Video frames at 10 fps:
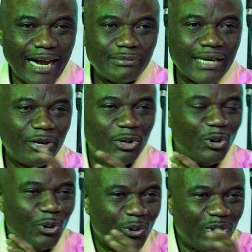He comes and
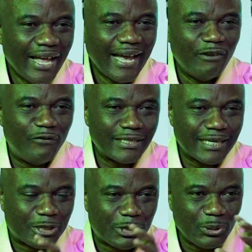do and
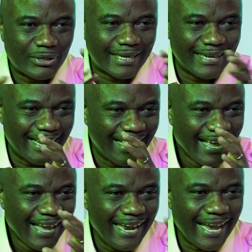visit you
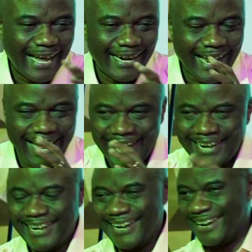here and
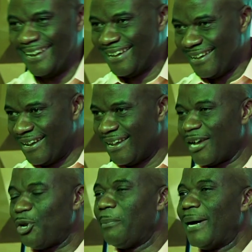then.
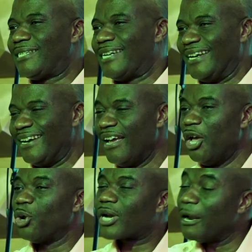Can you imagine?
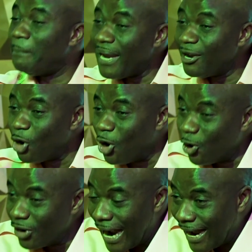You can be
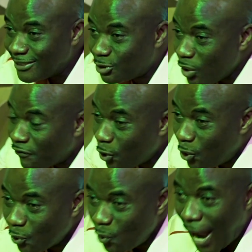your own ass with
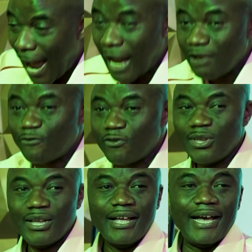your own wife,
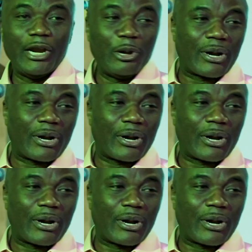and